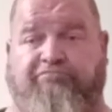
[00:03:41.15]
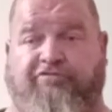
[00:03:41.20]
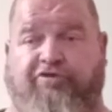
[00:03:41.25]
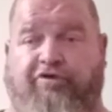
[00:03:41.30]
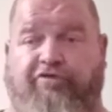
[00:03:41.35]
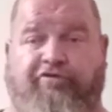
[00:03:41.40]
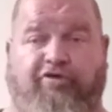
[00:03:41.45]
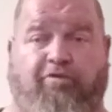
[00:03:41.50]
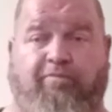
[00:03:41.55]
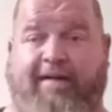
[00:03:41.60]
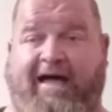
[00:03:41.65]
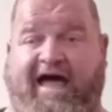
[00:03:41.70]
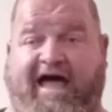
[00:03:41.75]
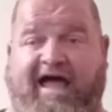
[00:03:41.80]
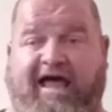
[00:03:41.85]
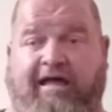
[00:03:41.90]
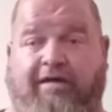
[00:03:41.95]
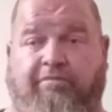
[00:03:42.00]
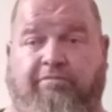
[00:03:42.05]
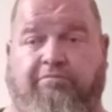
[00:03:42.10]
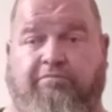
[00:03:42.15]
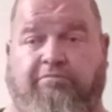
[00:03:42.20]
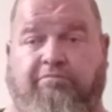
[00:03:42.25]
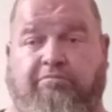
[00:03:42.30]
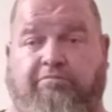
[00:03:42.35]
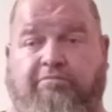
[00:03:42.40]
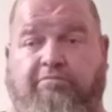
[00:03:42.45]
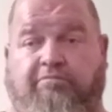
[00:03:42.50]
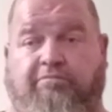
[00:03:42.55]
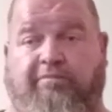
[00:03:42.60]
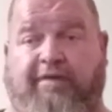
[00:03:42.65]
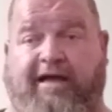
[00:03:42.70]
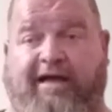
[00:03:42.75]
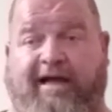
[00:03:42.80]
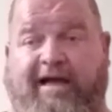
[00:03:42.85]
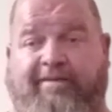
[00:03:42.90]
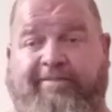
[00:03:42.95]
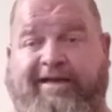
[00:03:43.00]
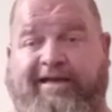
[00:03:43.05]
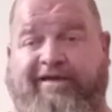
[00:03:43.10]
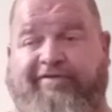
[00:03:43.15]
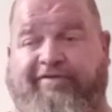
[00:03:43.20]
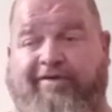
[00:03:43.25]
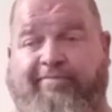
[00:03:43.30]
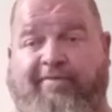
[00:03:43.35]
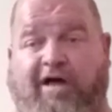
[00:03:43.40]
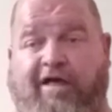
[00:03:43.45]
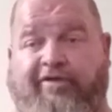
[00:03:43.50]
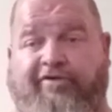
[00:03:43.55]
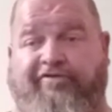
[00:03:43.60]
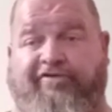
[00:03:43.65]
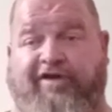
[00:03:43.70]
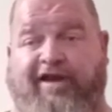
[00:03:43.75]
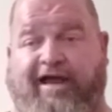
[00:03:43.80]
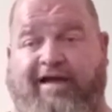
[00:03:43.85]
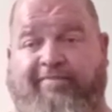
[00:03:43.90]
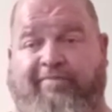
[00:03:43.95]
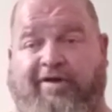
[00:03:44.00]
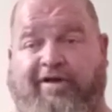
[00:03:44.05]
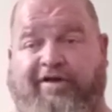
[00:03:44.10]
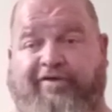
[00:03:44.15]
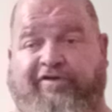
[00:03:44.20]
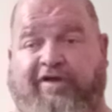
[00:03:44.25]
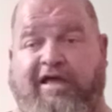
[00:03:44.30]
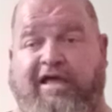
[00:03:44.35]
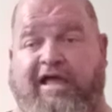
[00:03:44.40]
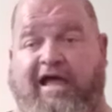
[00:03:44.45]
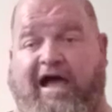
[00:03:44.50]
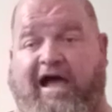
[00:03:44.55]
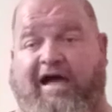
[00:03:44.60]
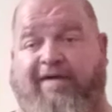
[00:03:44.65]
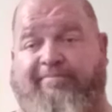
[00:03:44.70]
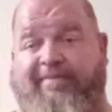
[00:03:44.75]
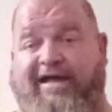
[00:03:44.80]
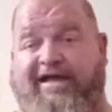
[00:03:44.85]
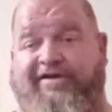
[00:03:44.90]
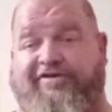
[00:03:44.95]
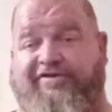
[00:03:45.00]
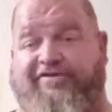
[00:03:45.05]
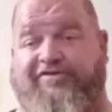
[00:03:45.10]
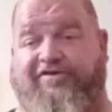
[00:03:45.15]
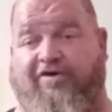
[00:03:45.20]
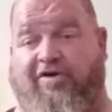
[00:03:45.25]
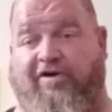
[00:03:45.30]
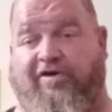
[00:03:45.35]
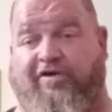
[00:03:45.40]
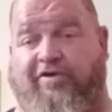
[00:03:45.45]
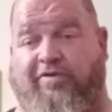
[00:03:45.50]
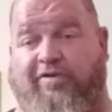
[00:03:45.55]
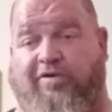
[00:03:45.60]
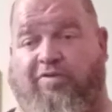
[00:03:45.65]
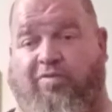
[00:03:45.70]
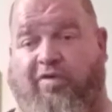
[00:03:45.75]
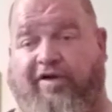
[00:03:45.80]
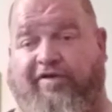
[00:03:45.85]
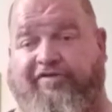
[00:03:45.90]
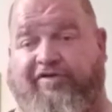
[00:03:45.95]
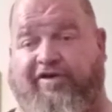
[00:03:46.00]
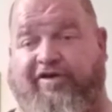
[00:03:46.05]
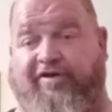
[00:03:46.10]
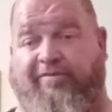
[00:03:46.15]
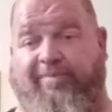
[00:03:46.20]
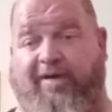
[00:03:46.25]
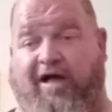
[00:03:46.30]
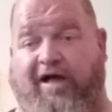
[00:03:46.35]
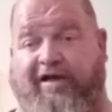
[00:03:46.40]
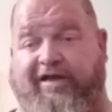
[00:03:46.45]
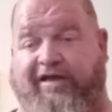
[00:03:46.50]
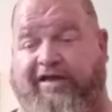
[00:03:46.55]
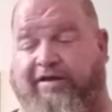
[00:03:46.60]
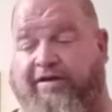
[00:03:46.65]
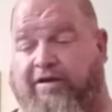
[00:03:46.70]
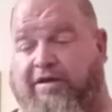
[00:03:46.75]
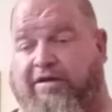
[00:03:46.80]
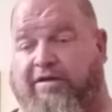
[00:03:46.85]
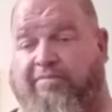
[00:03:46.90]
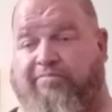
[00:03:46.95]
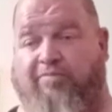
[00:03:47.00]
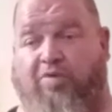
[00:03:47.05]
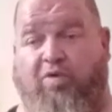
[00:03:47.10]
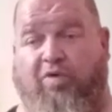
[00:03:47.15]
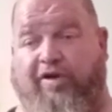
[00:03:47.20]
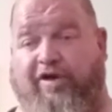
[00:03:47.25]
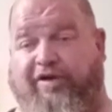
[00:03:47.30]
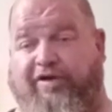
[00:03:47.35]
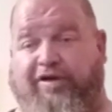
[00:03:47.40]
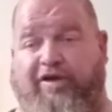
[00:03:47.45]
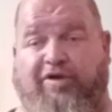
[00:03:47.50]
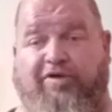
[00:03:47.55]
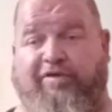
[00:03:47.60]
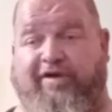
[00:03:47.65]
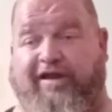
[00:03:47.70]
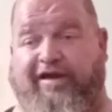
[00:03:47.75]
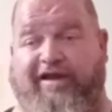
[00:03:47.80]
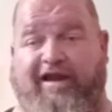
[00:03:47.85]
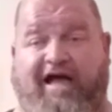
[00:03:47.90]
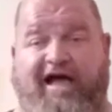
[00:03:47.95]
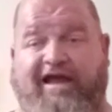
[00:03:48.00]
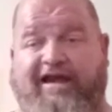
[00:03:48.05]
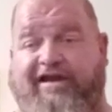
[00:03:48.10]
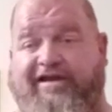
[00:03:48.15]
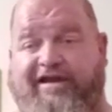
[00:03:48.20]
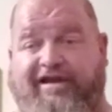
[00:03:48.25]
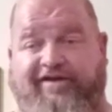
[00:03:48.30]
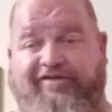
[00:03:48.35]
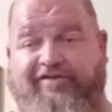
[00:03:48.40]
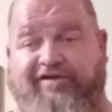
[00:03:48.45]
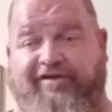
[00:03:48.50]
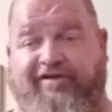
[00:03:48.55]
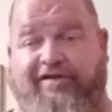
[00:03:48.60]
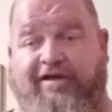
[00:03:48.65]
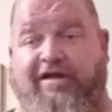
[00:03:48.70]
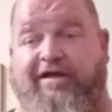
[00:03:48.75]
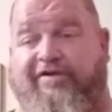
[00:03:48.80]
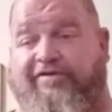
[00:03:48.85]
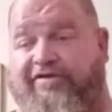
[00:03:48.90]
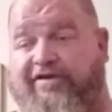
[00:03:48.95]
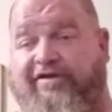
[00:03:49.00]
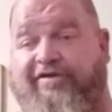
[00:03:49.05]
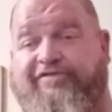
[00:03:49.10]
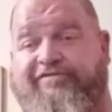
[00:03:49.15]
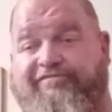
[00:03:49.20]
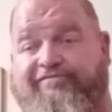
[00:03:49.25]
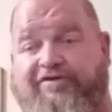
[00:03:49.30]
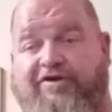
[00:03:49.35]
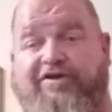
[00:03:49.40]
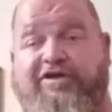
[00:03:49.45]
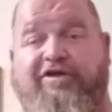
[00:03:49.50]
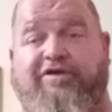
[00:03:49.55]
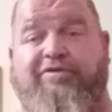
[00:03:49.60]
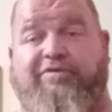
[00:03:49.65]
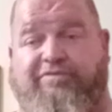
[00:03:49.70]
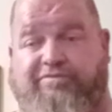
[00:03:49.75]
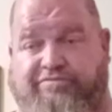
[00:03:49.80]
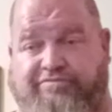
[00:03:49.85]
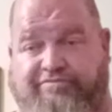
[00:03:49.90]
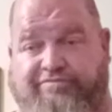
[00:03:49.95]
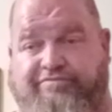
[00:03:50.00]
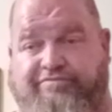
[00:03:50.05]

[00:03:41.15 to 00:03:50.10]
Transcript: Cruise on by. I, I mean, if it bothers you that much, I may just start doing a What's in Your Pocket morning, noon, and night edition just for you.